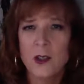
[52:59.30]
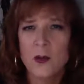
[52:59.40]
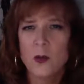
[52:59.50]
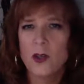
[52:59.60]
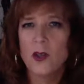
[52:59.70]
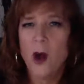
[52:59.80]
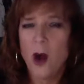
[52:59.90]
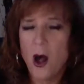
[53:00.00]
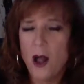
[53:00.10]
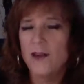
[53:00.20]
with
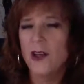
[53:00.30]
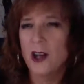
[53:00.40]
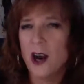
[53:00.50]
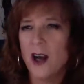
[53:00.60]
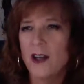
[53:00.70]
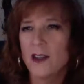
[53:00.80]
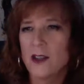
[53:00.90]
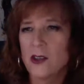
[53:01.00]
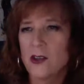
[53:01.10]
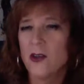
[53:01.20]
all of their heart and
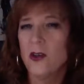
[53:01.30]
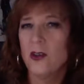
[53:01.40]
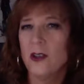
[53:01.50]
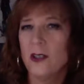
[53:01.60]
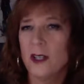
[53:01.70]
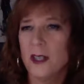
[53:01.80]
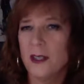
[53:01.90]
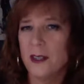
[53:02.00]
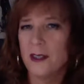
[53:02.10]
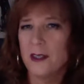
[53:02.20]
their soul.
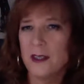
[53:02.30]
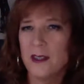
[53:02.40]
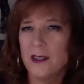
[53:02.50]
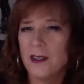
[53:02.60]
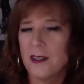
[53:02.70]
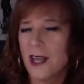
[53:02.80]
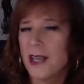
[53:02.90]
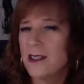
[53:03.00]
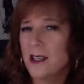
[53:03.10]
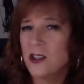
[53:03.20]
And
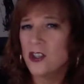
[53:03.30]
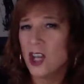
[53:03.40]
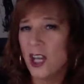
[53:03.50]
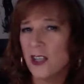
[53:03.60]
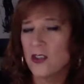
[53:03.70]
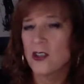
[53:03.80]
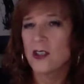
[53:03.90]
that doesn't change.